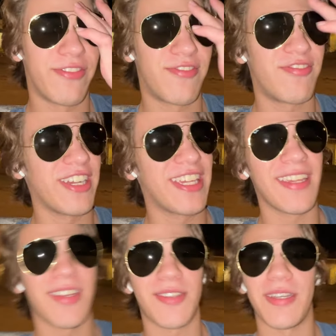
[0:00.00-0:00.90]

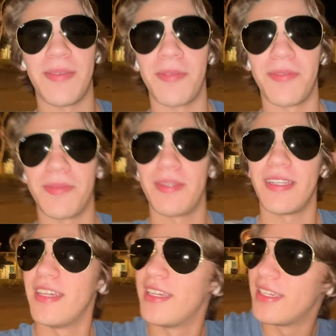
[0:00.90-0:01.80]
freaking great movie. But
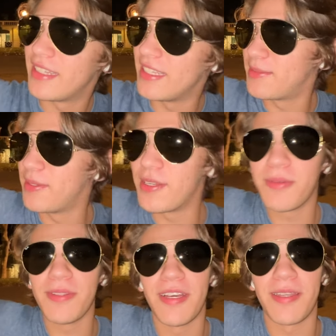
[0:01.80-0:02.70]
this video
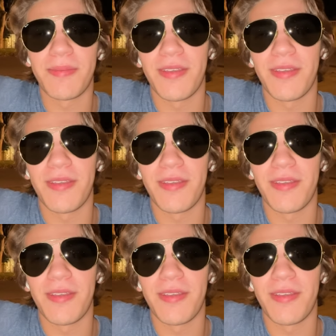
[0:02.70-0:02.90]
will not